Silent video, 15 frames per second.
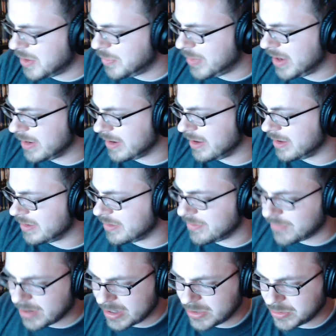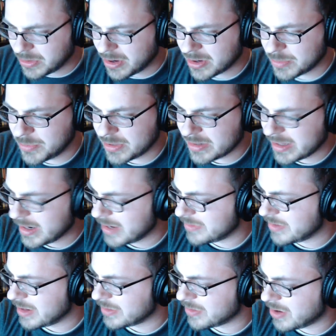But a very cool art book. Like I
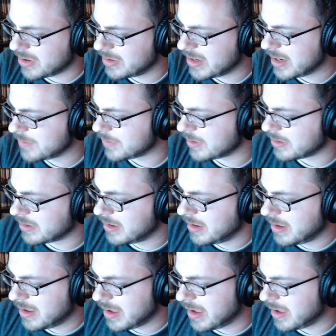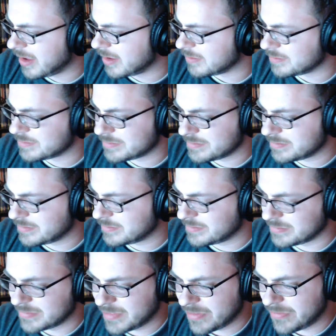said, it's hardcover.
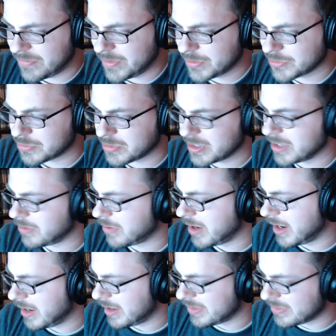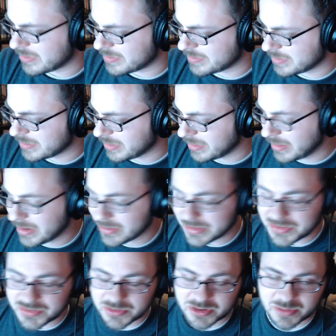Feels really great. It's
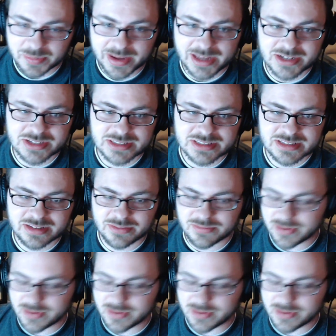nearly 200 pages.